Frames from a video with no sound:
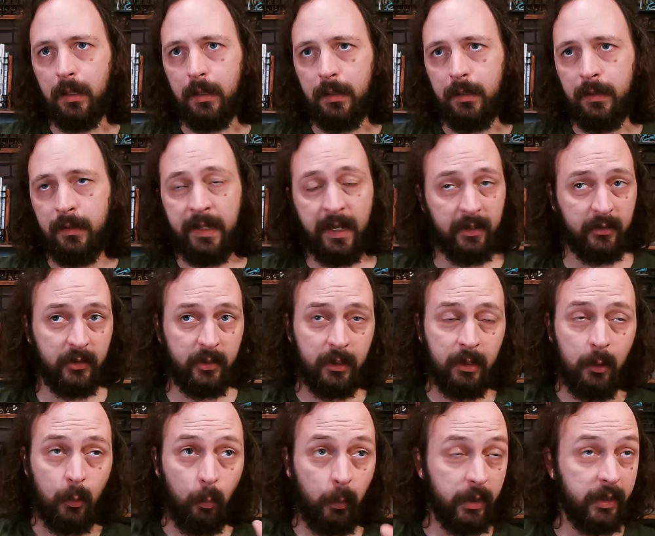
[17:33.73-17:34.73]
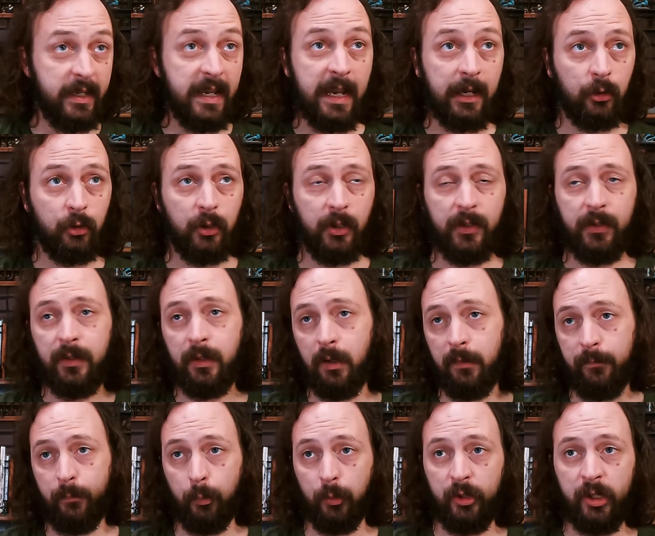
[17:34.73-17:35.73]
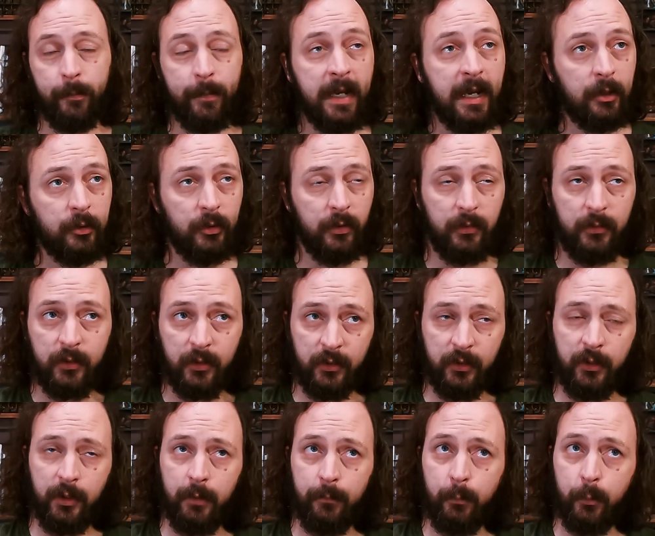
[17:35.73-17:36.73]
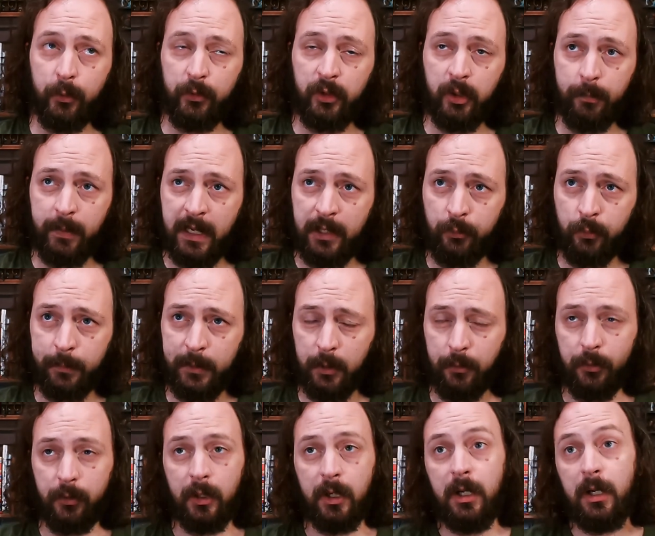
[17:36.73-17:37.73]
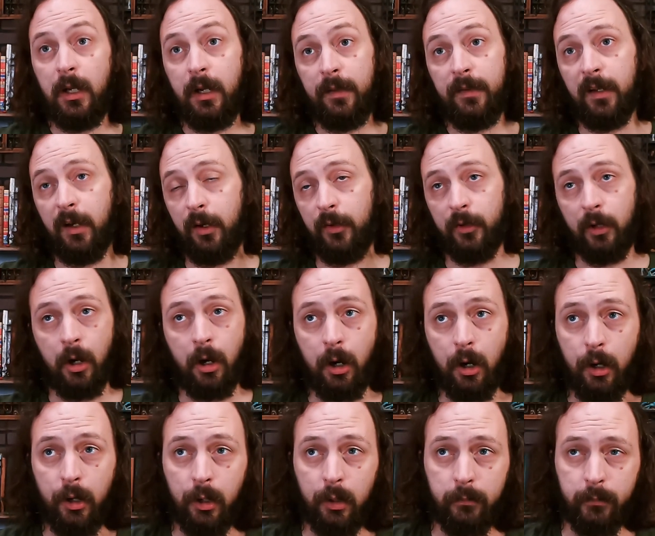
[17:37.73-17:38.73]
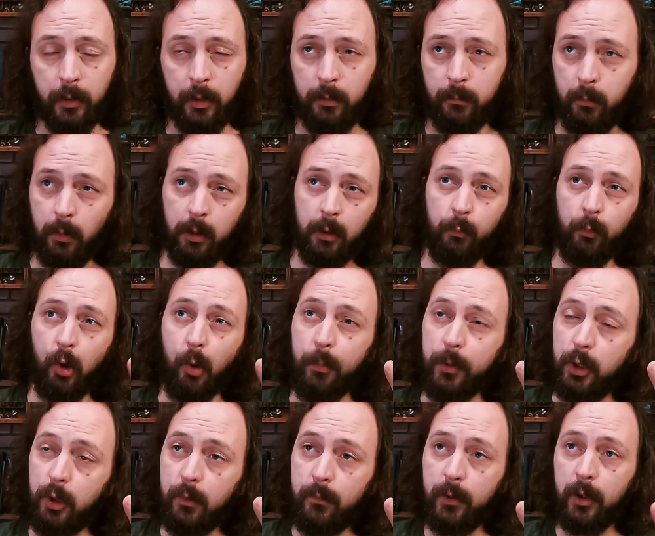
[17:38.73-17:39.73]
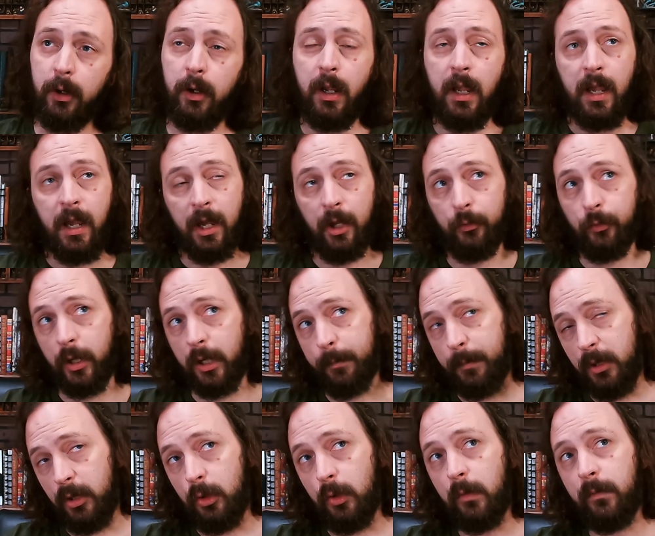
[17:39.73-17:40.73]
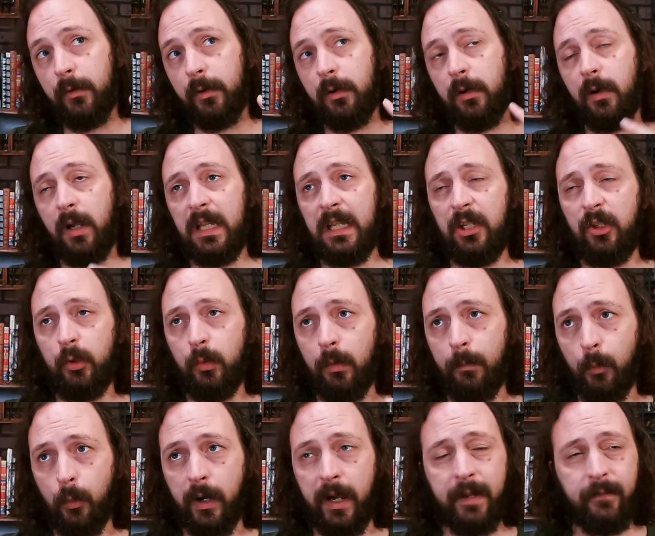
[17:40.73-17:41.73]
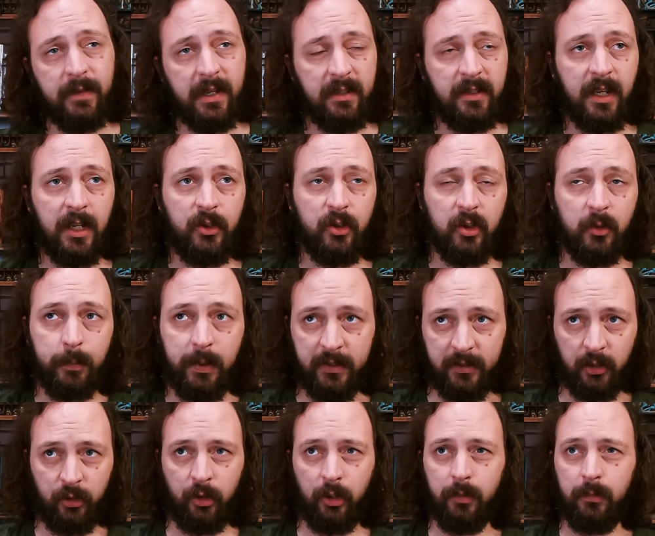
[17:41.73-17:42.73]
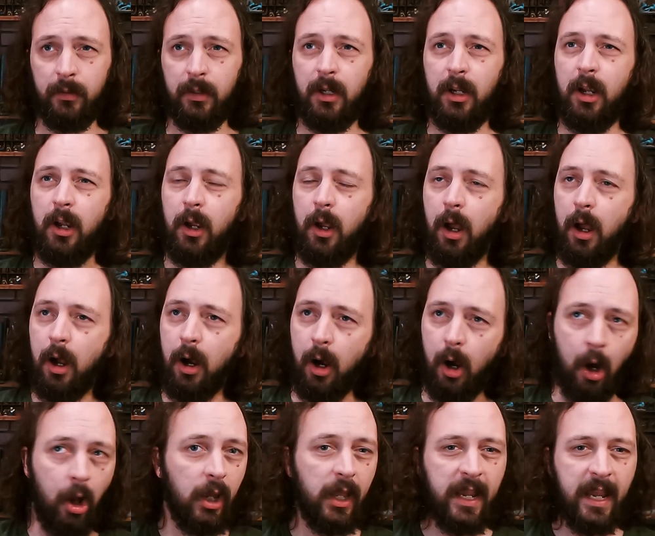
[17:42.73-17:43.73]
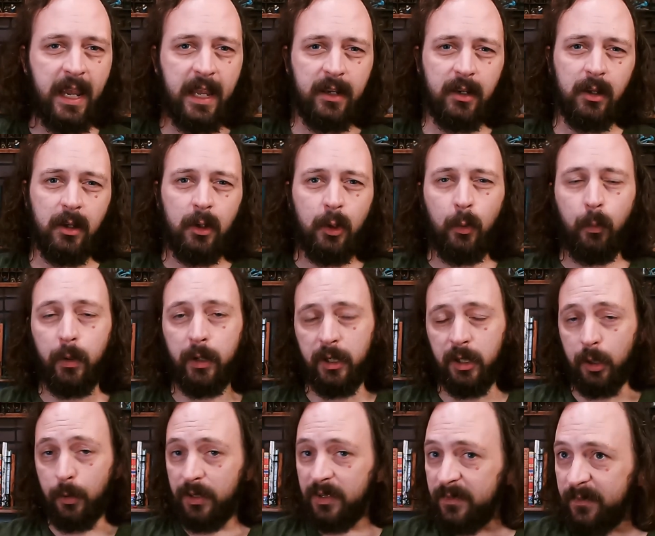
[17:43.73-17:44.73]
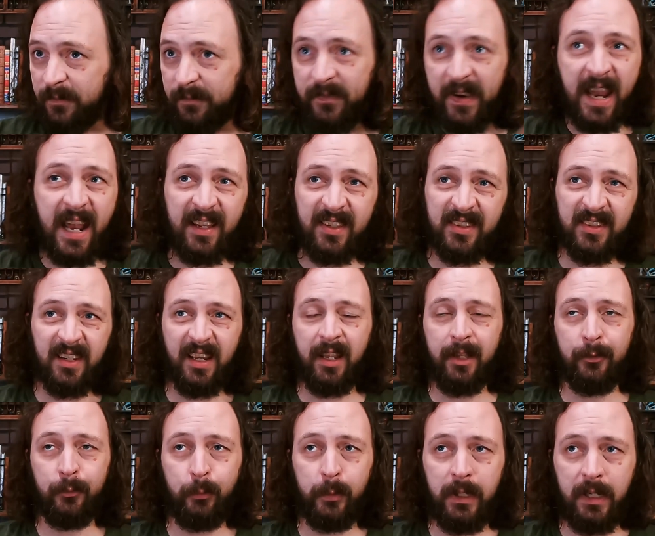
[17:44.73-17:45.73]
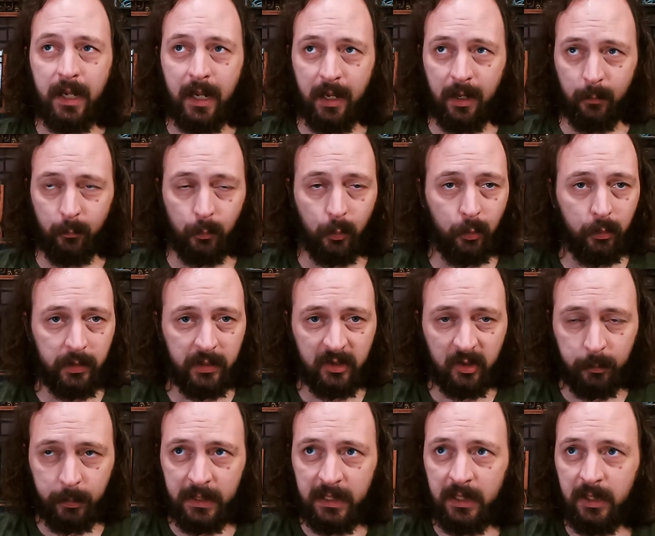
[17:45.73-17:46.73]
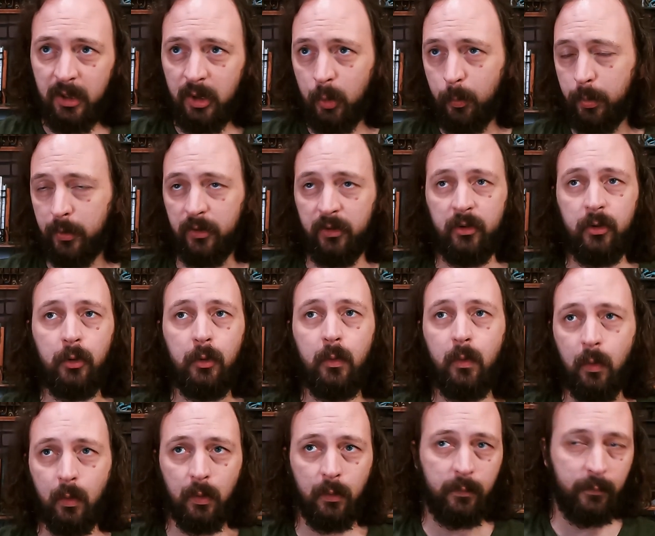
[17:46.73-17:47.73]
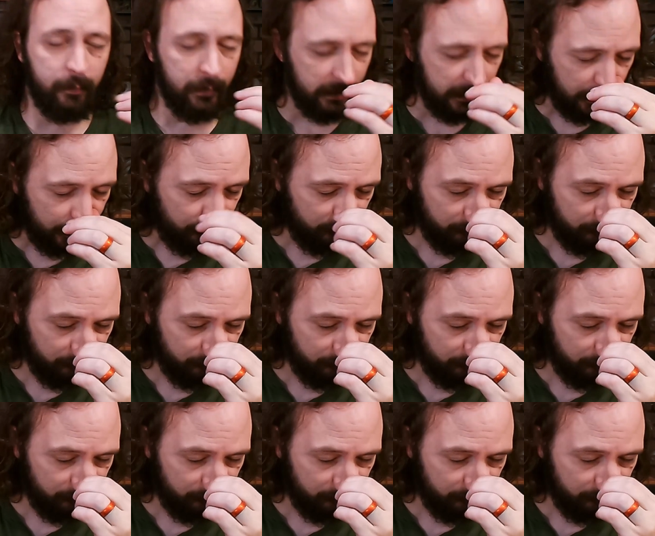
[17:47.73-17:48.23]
Next, what are the actions? There are 4 ship actions, just as there are 4 ship attributes. There's hard over. We're going to roll maneuver and try to maneuver into a more advantageous position. All ahead, we're going to go as fast as we can, rolling speed to pursue or flee.